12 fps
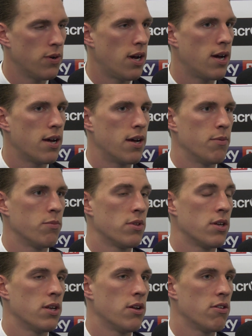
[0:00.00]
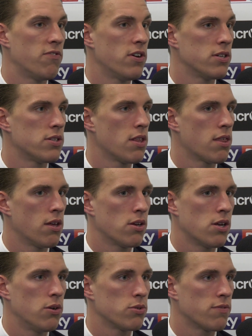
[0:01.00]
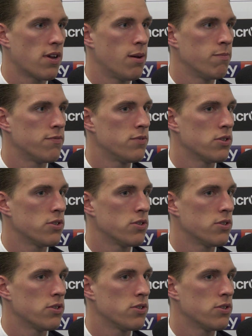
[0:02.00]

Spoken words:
the first and third goals have come